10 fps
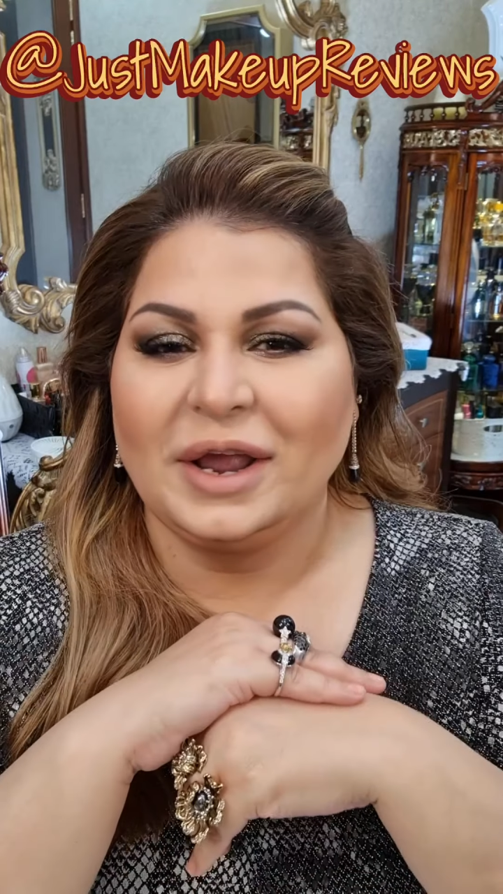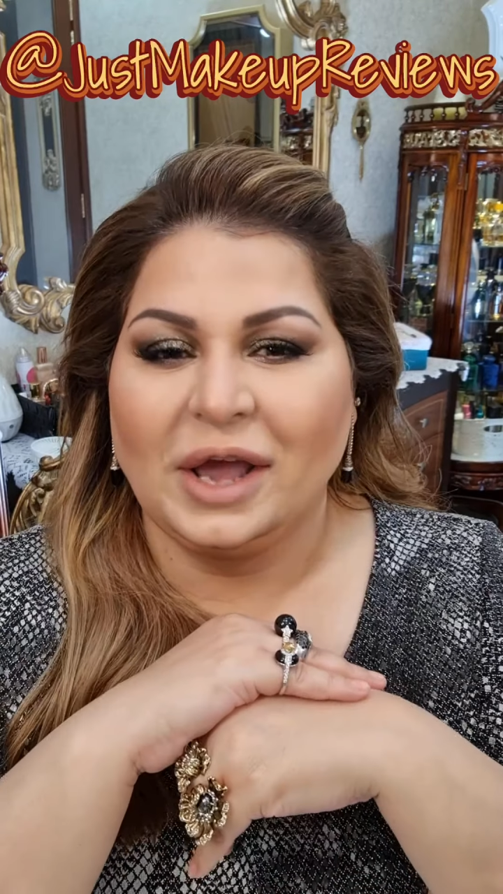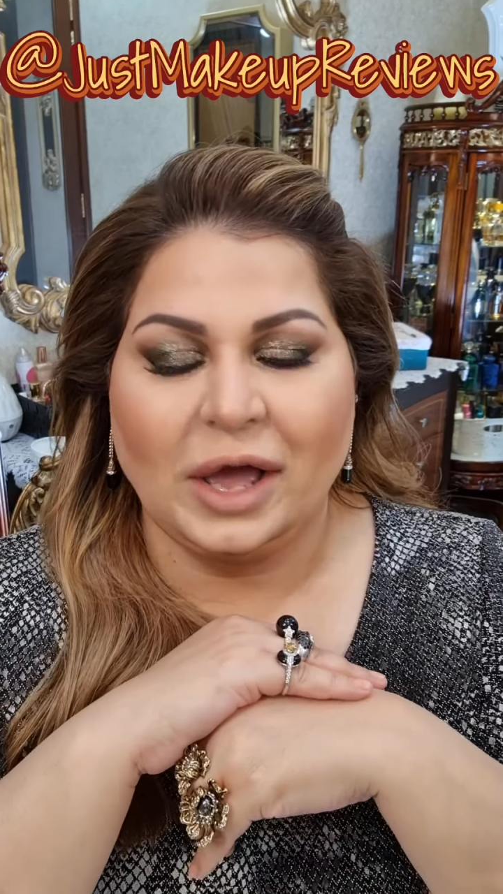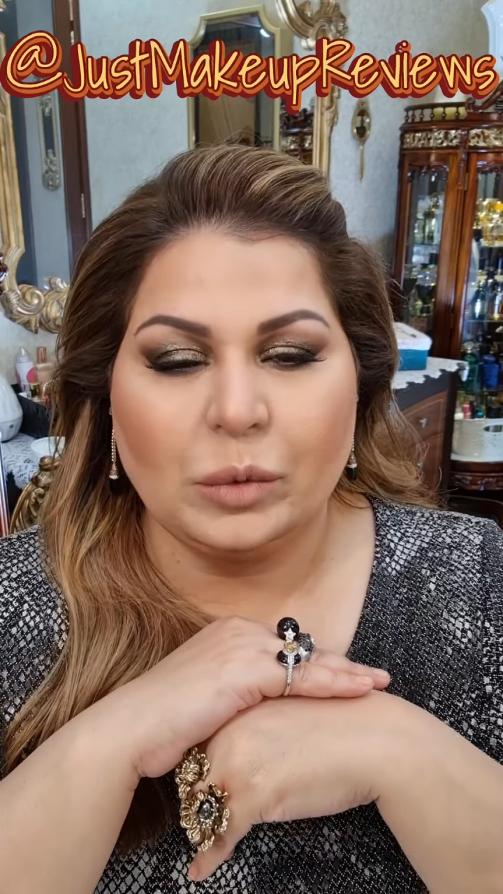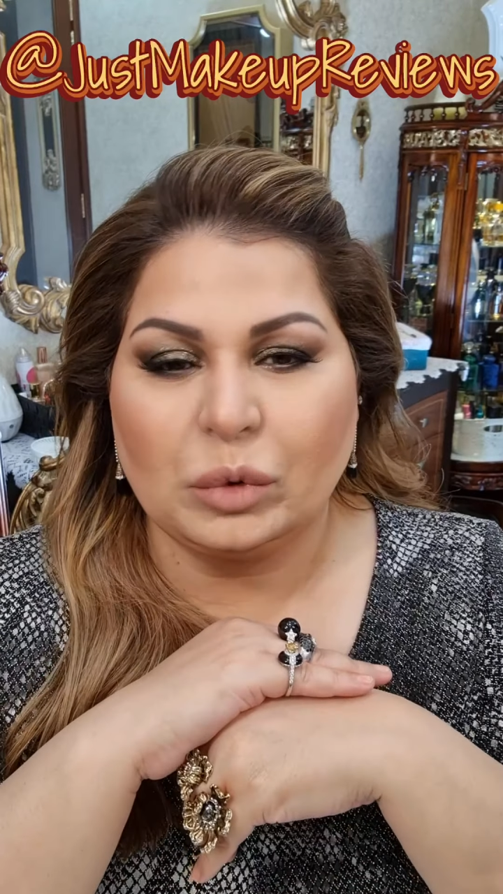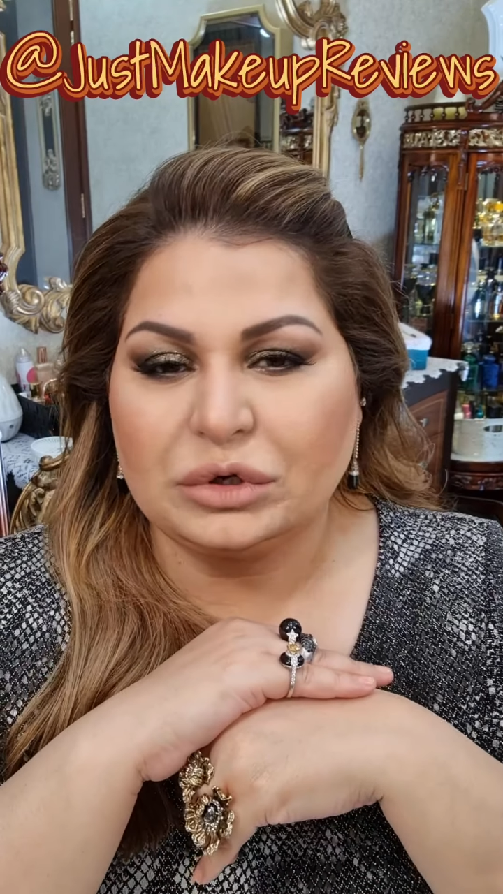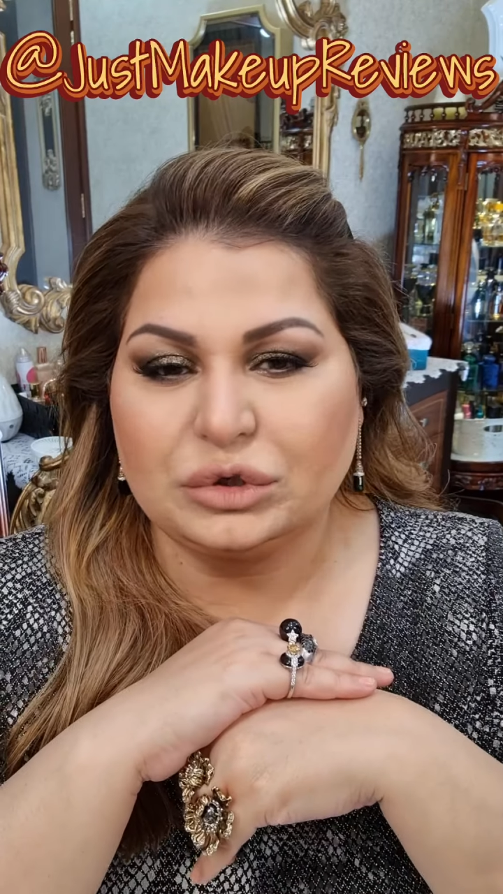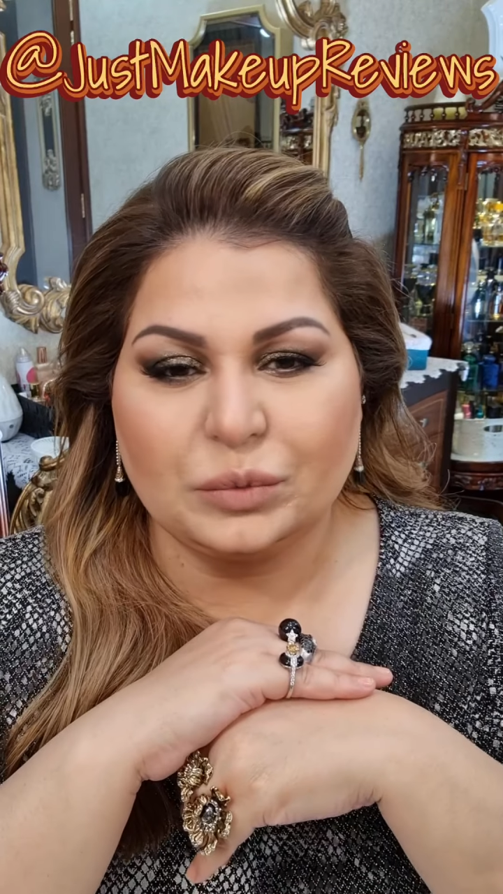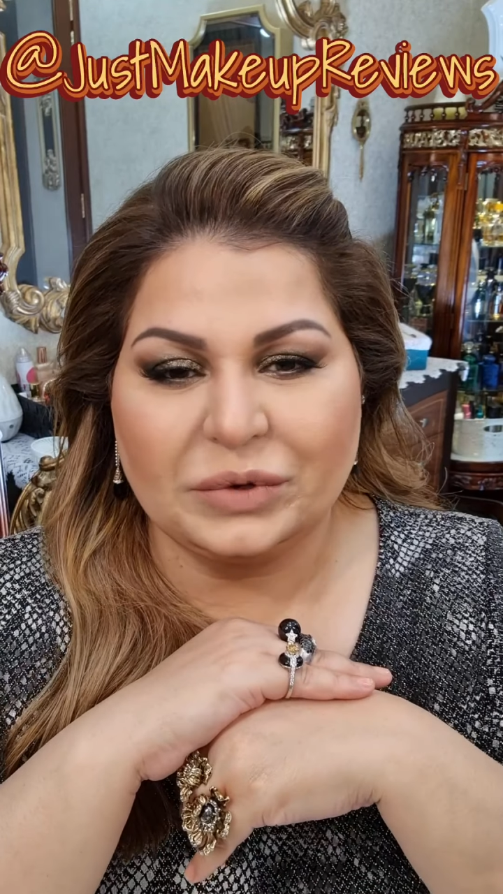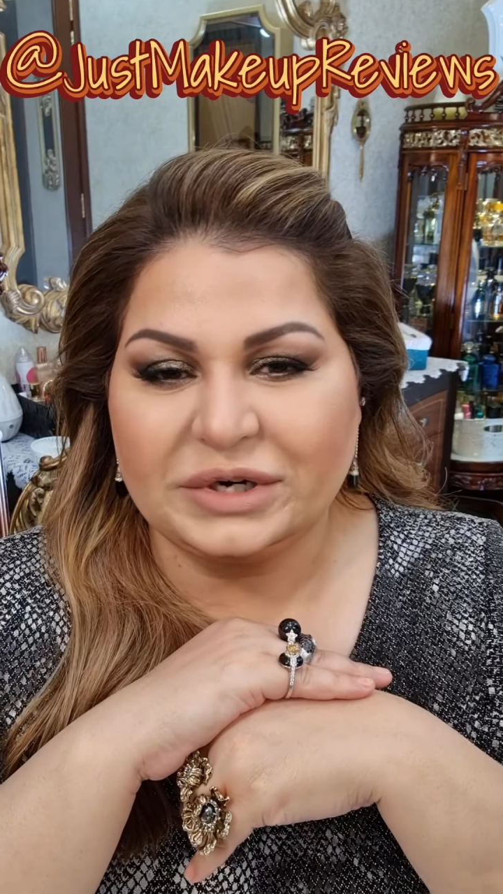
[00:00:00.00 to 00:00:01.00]
I want
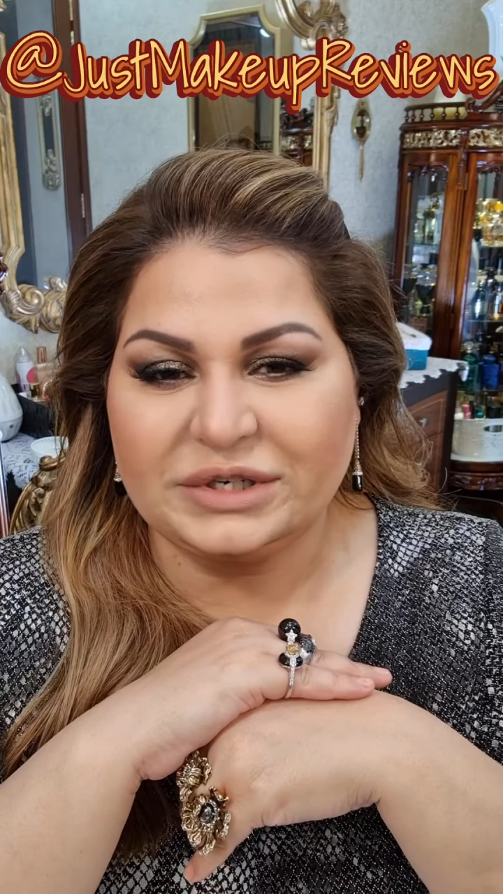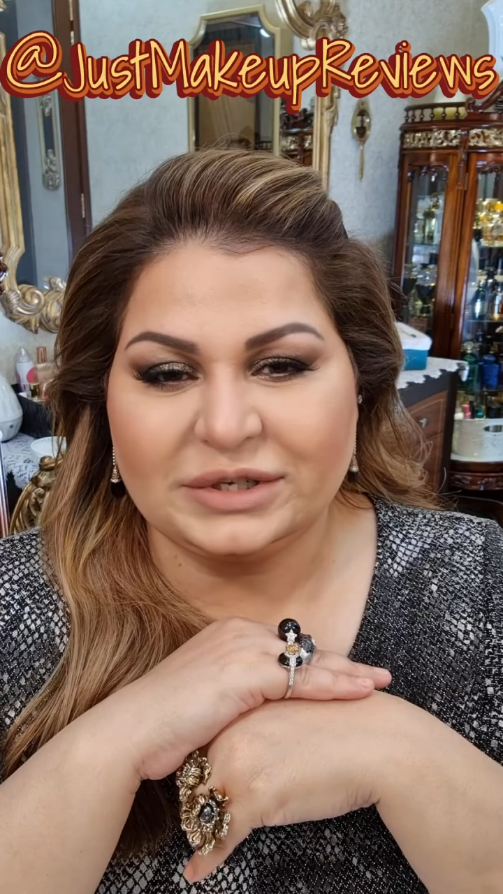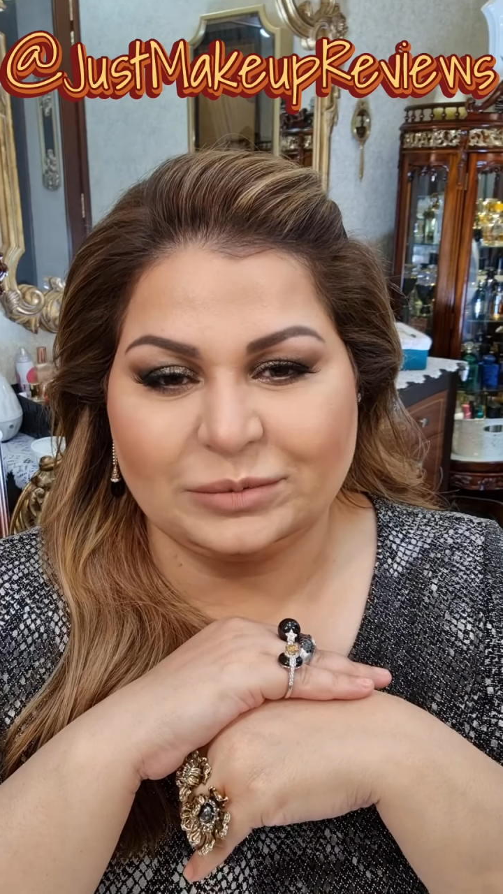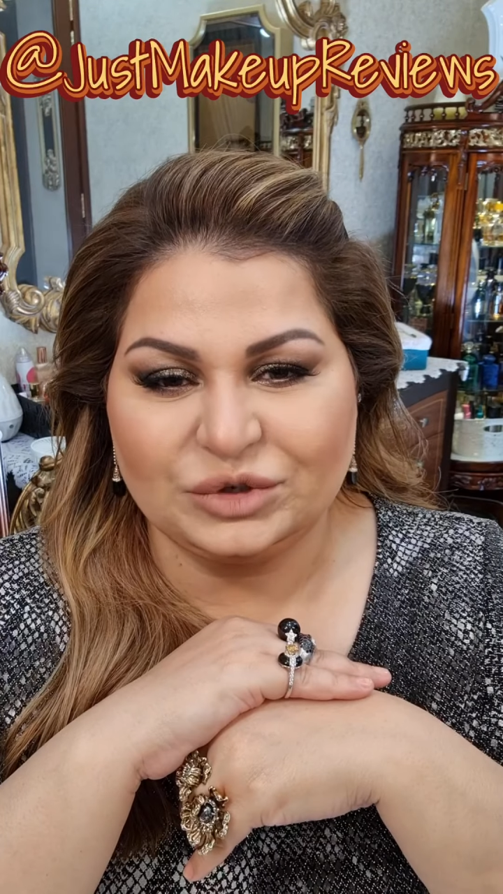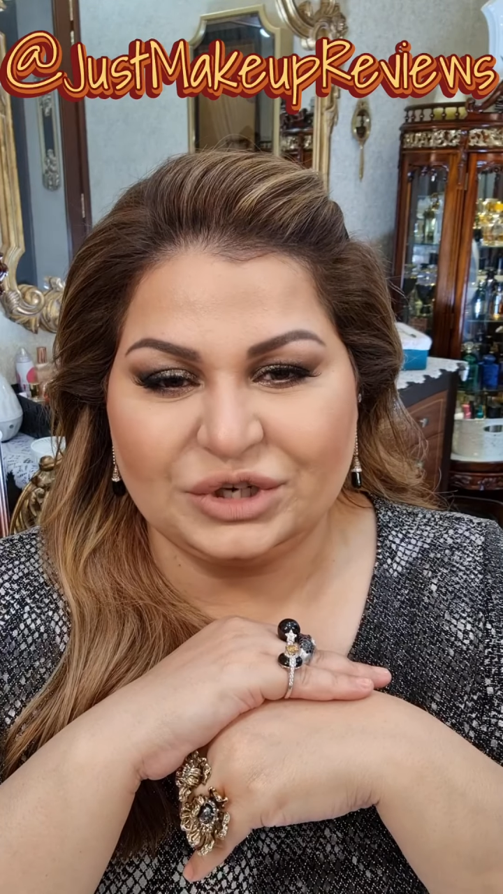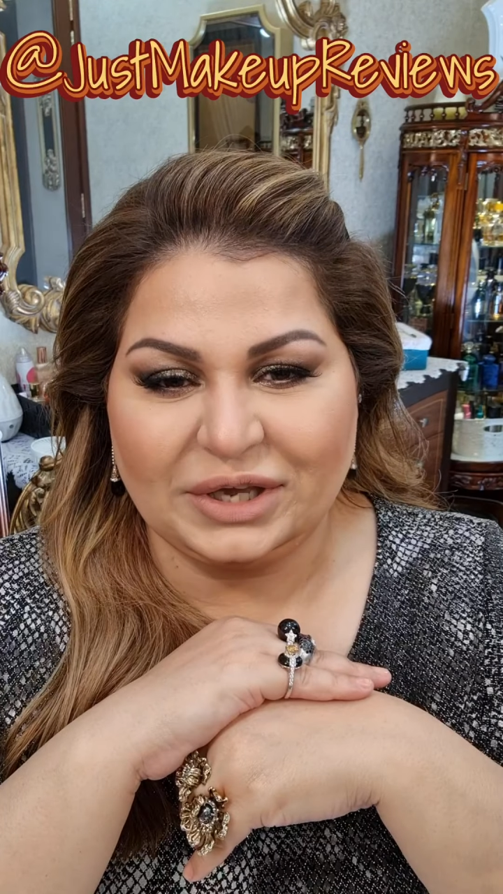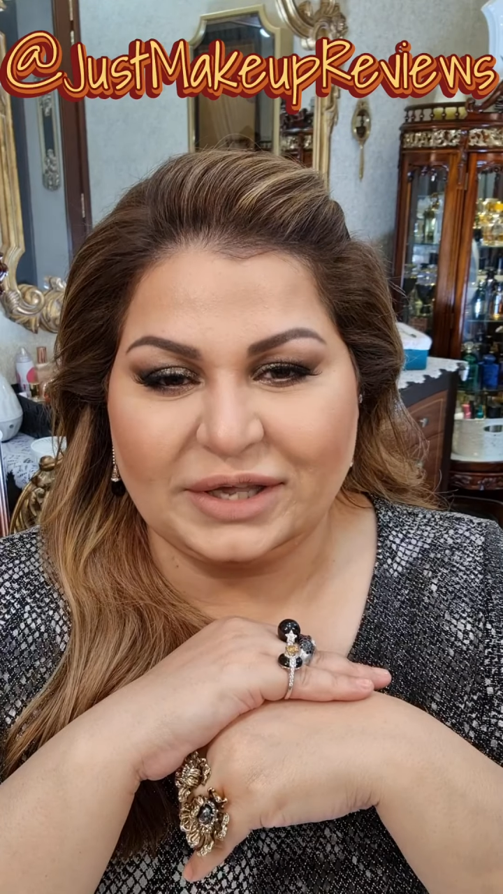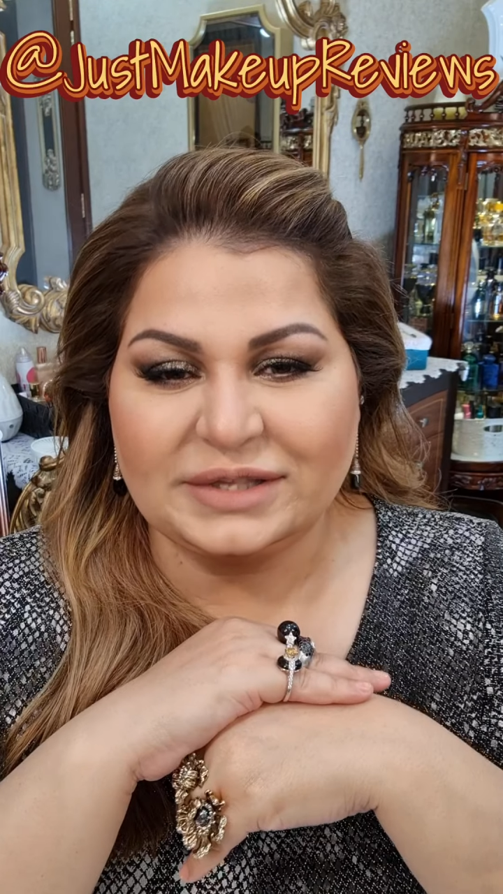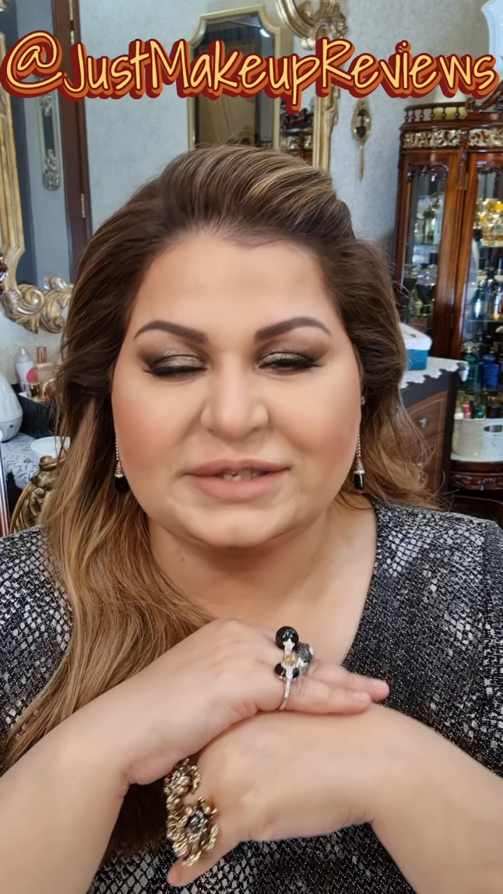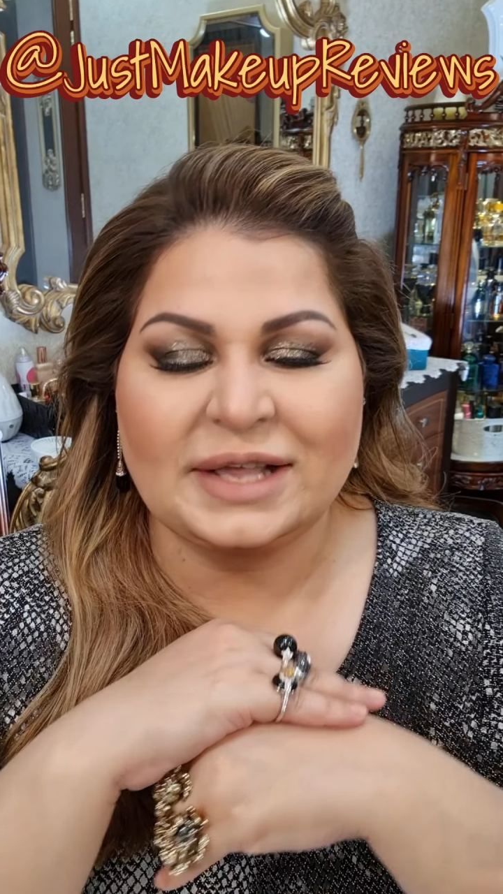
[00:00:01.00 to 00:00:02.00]
to wear some
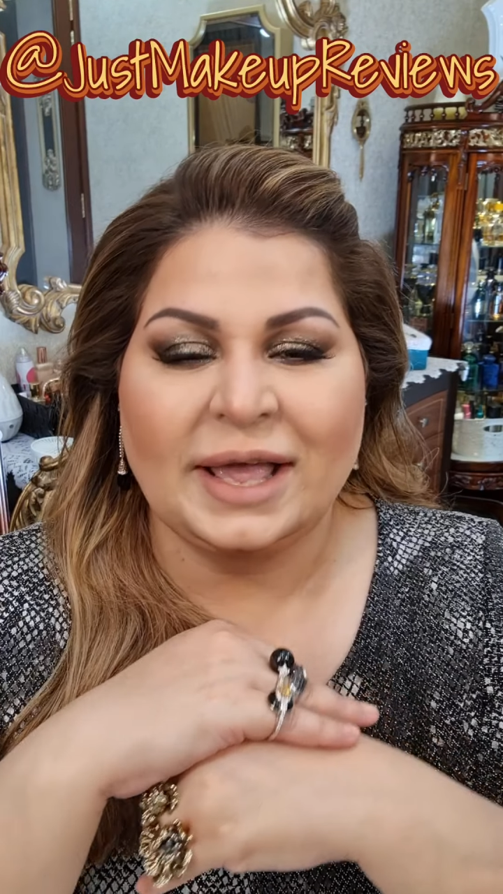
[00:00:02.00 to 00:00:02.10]
sheens,